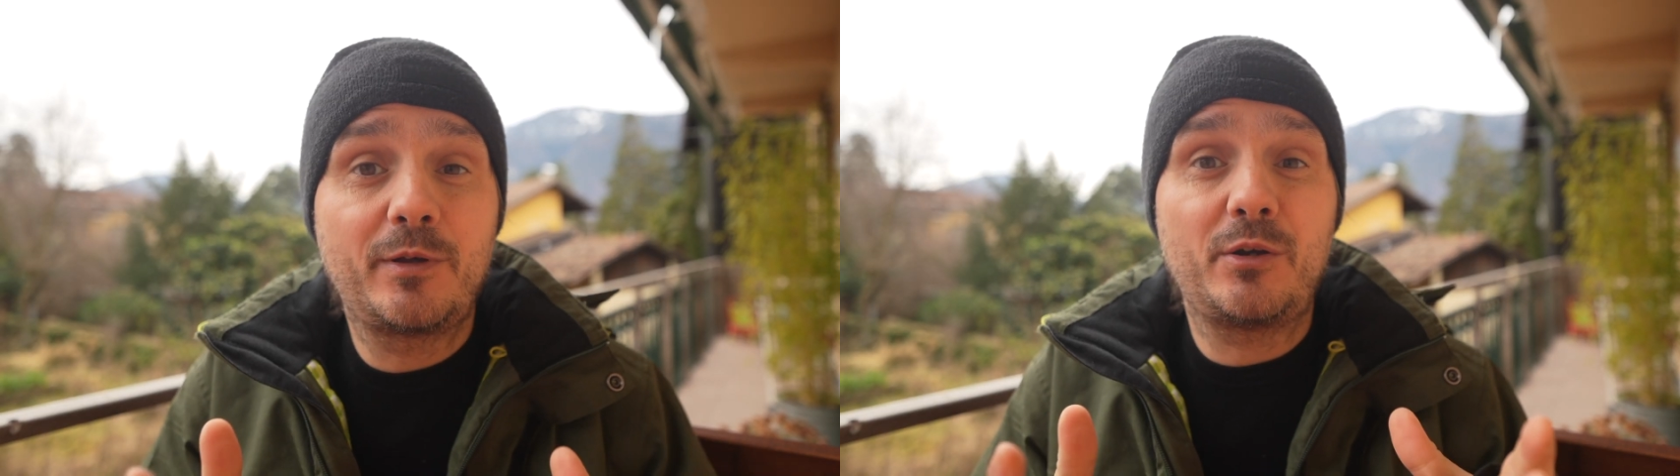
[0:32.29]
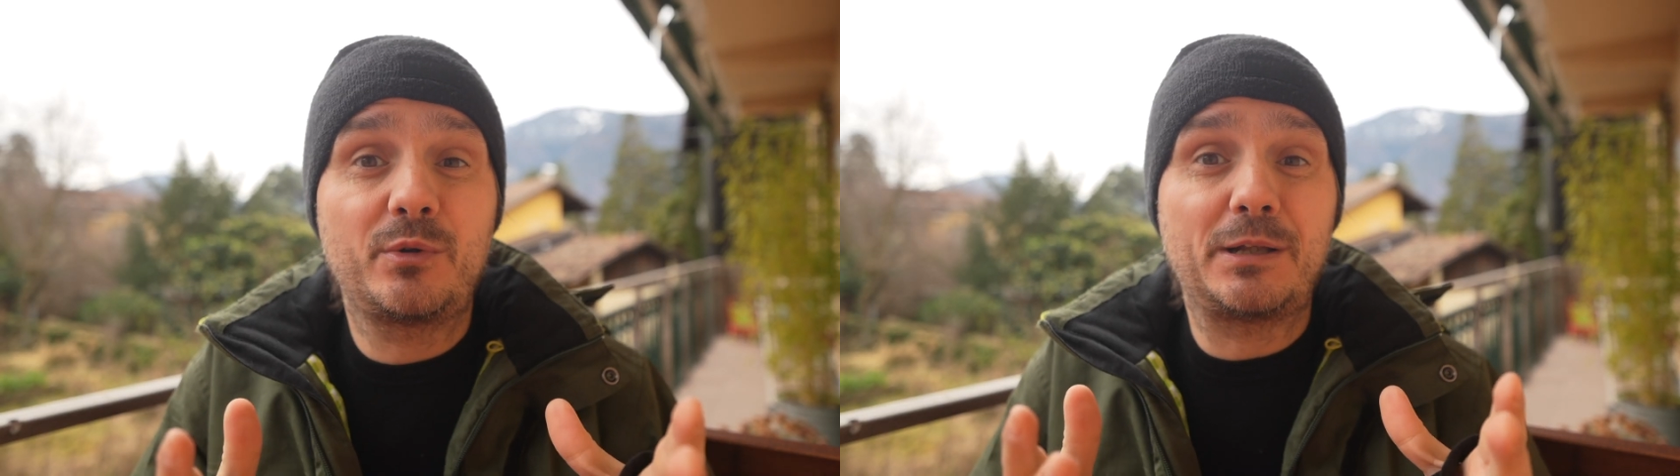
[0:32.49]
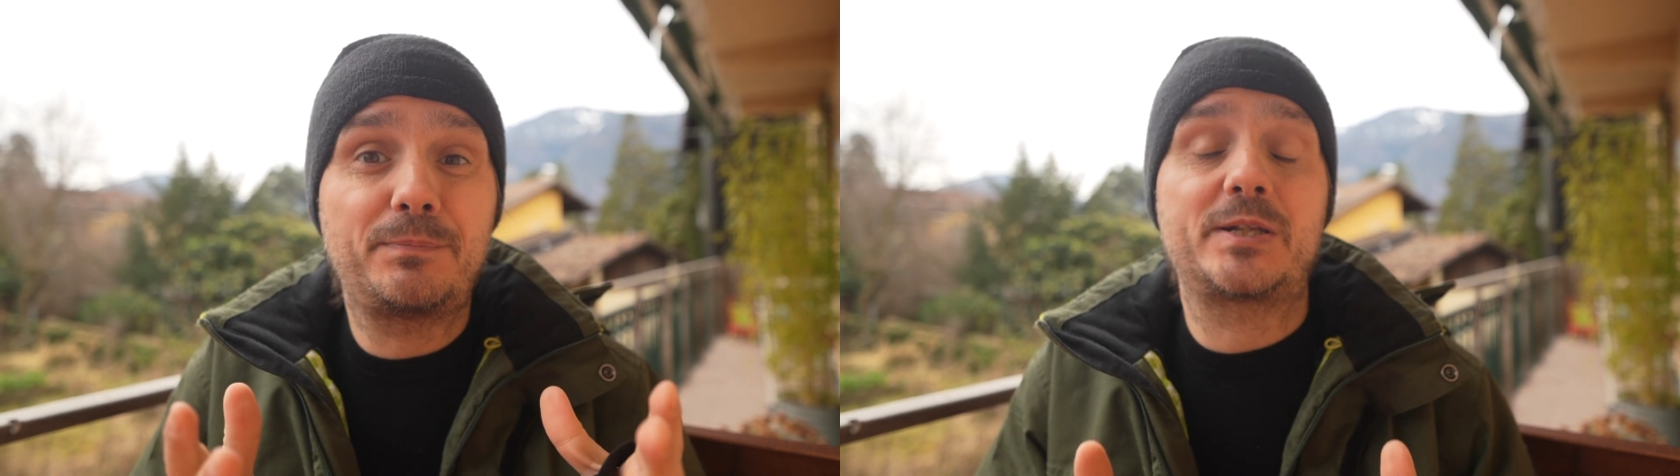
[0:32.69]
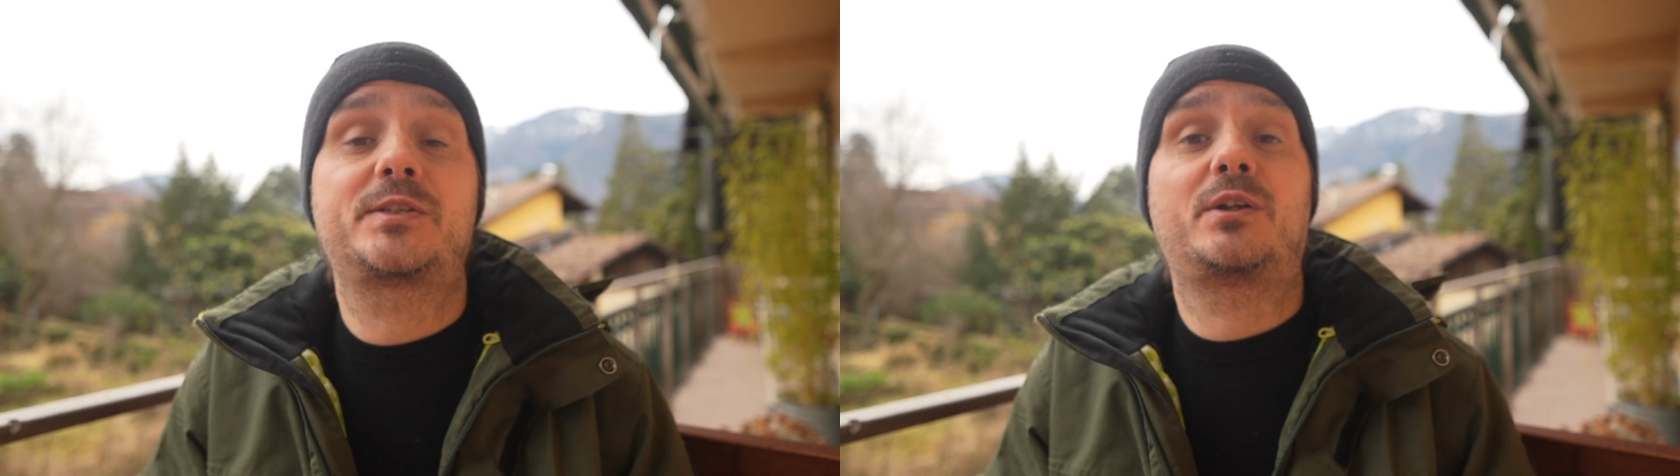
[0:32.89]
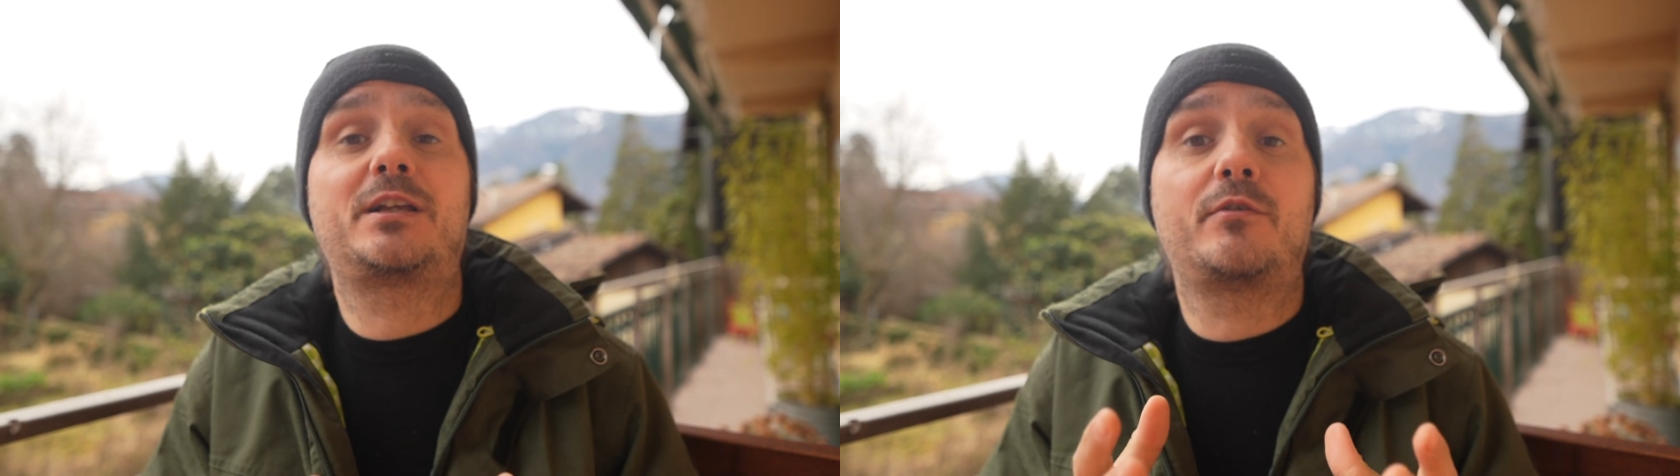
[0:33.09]
We know that
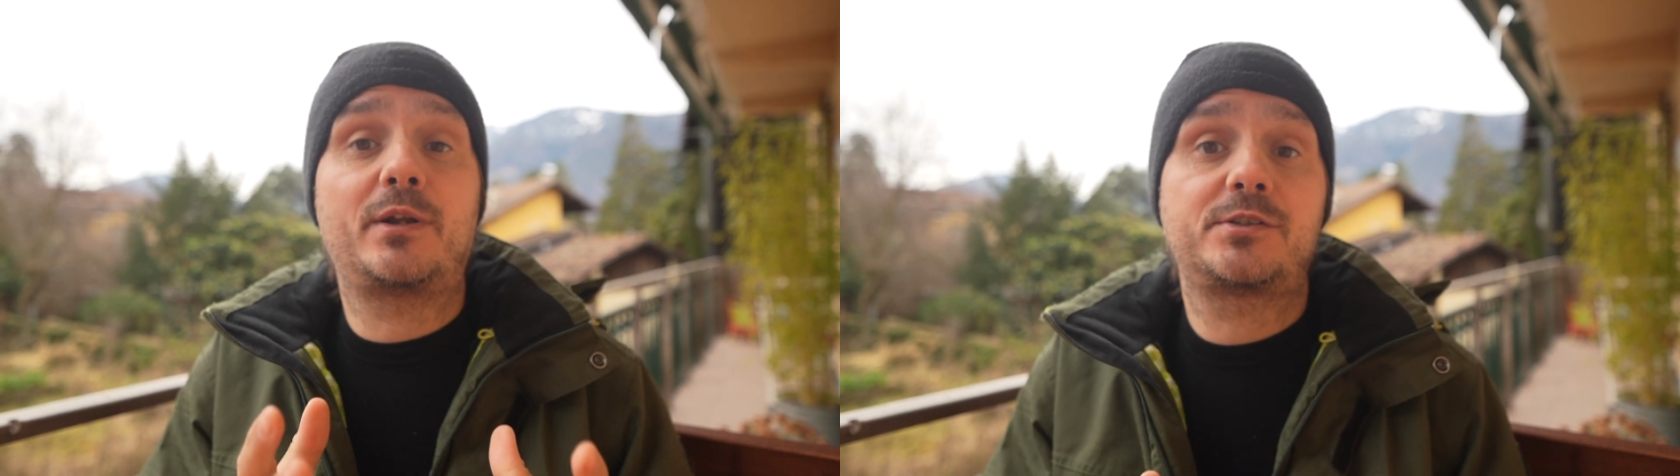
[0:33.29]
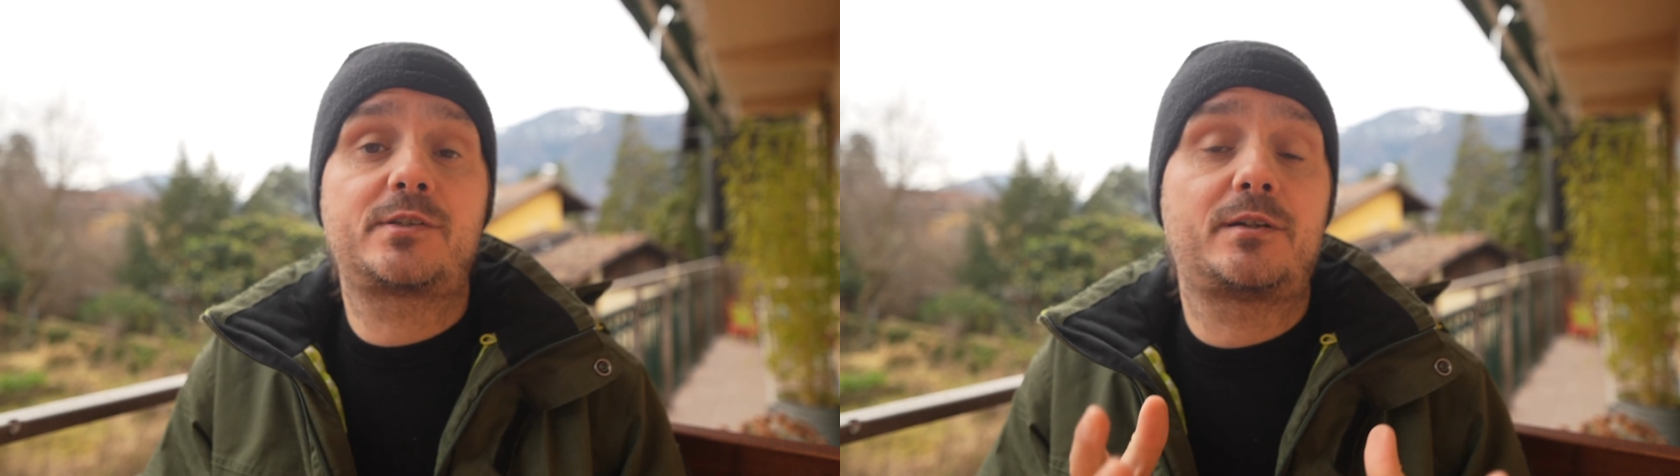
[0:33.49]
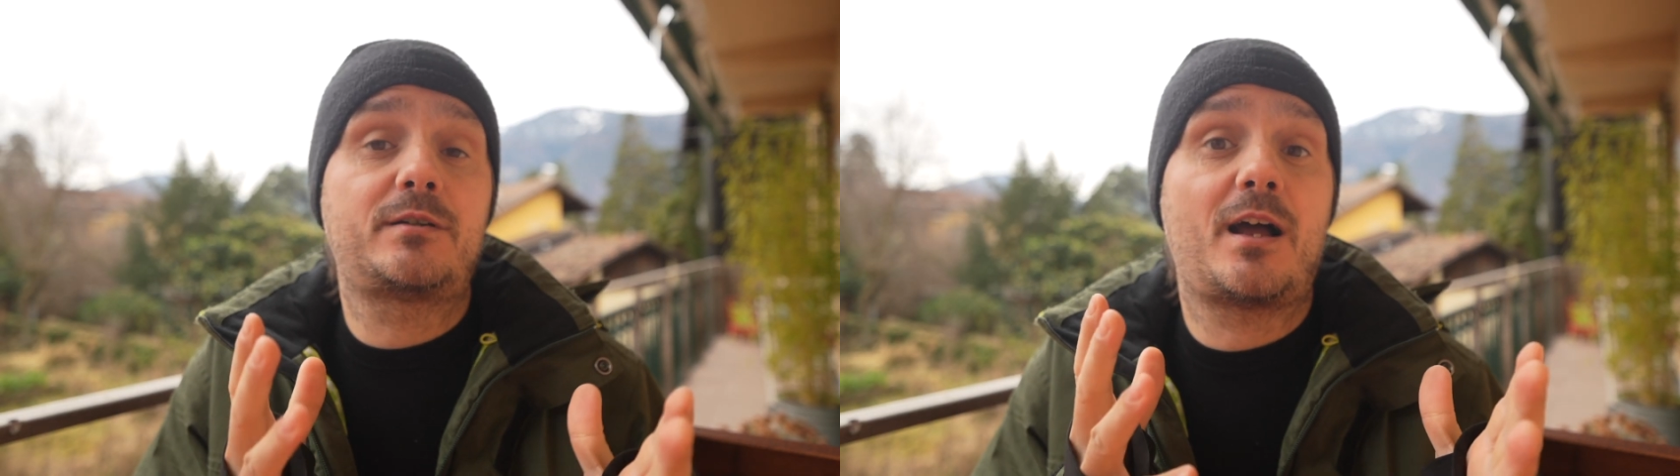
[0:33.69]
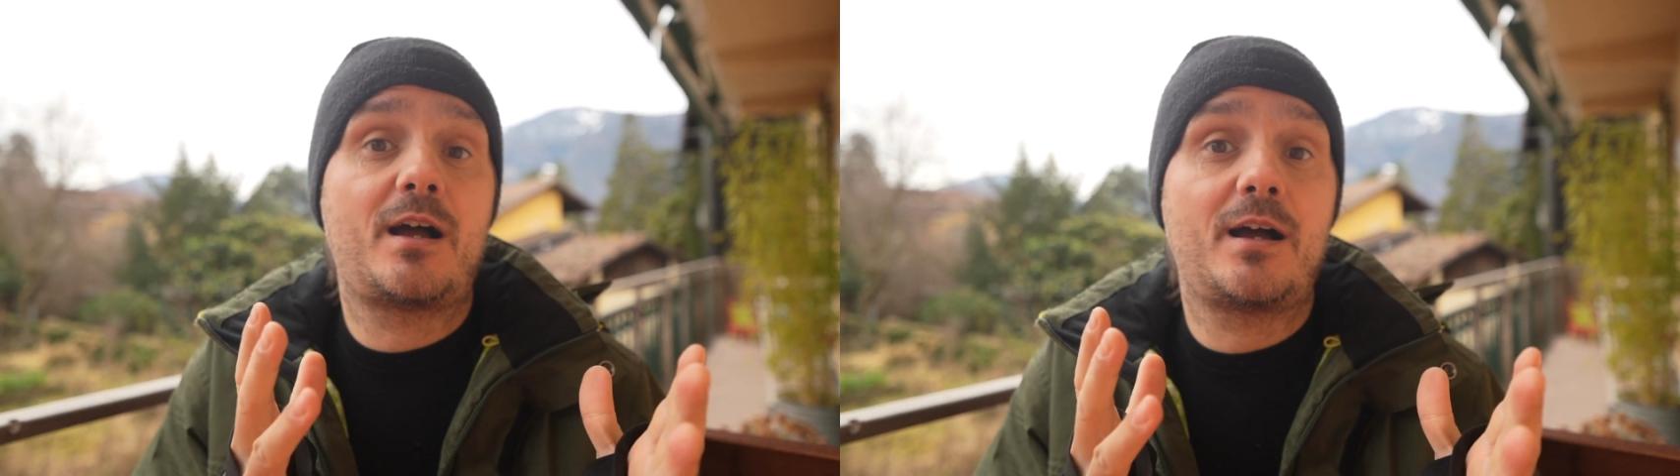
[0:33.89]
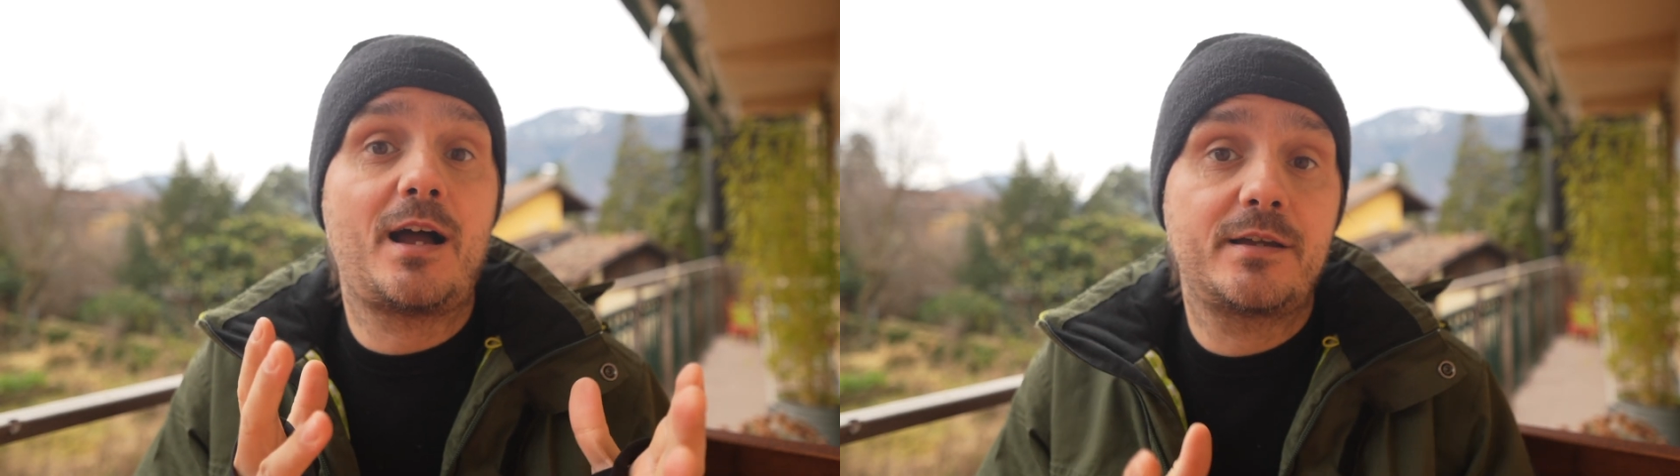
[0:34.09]
Panasonic registered
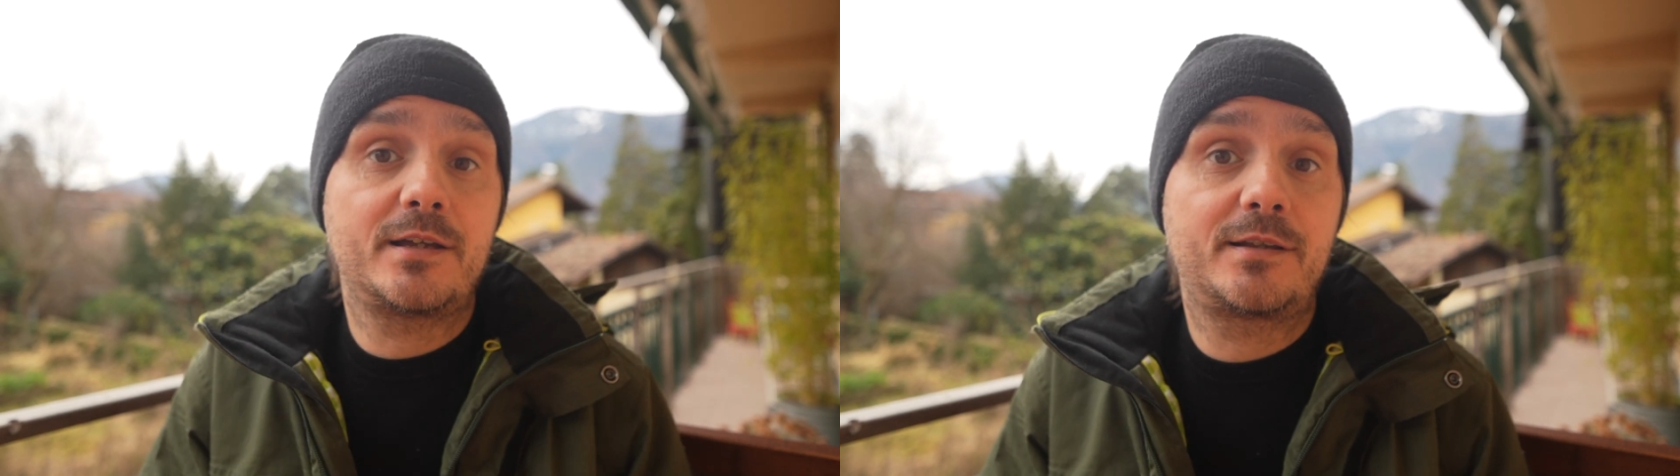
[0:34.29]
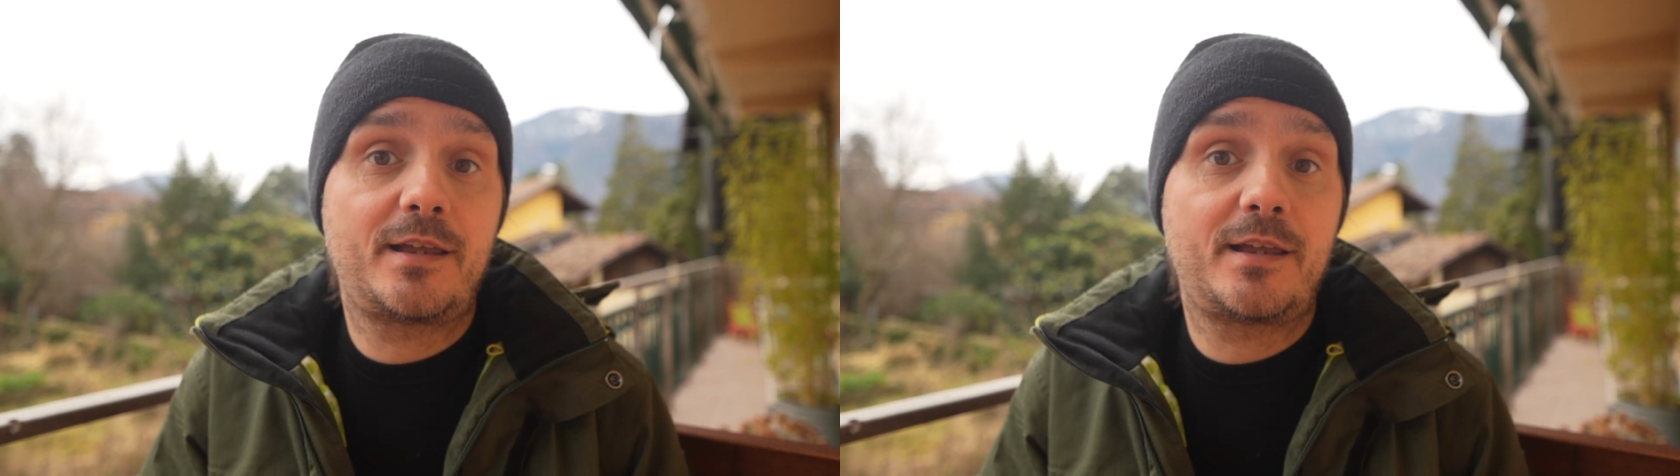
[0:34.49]
a high-end